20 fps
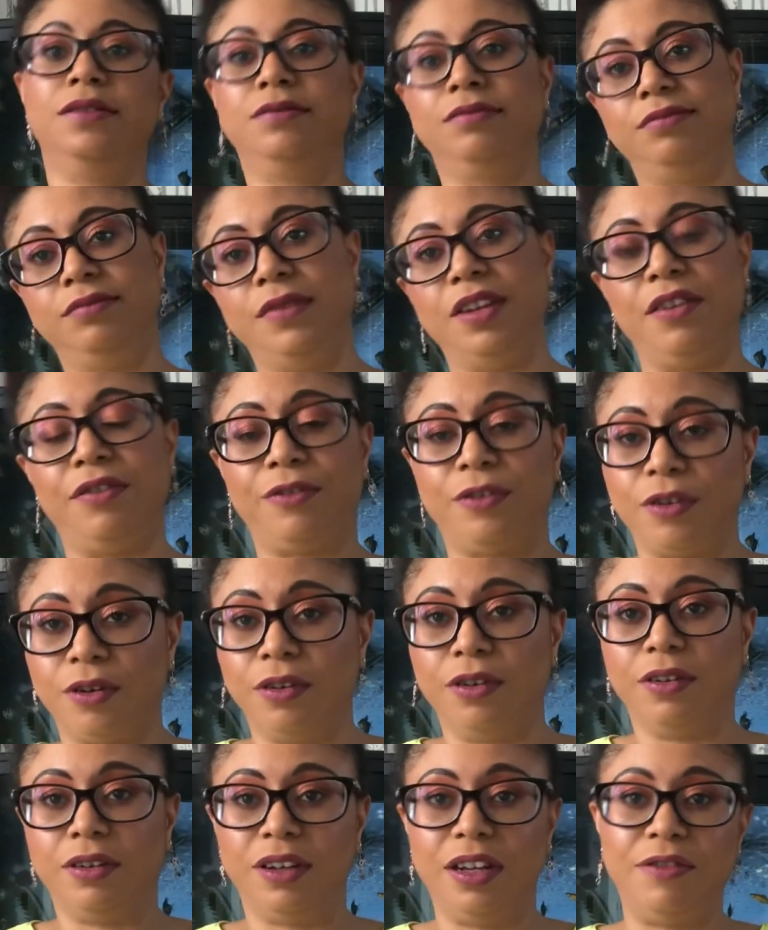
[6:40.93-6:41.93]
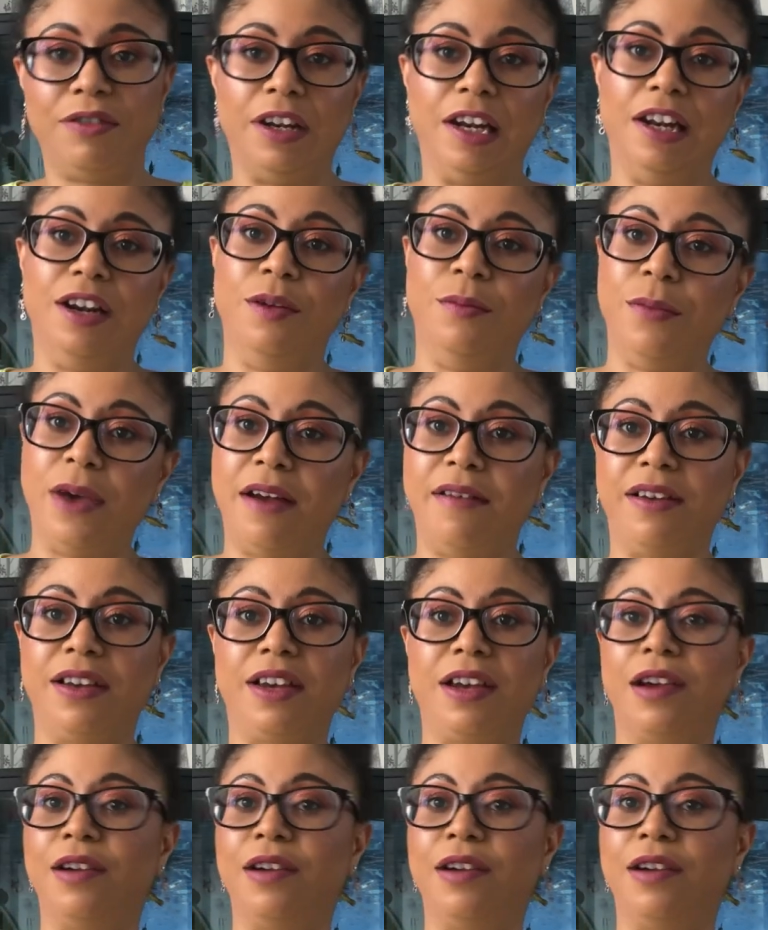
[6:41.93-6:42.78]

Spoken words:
if you're living in America